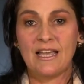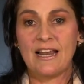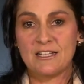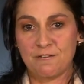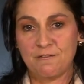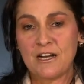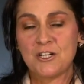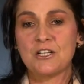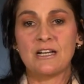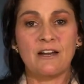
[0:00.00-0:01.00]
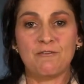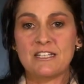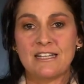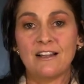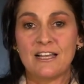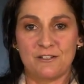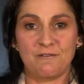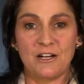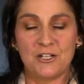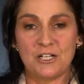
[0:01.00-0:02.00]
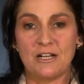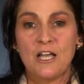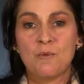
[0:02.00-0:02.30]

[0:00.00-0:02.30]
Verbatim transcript: It has a function and every cell has a function.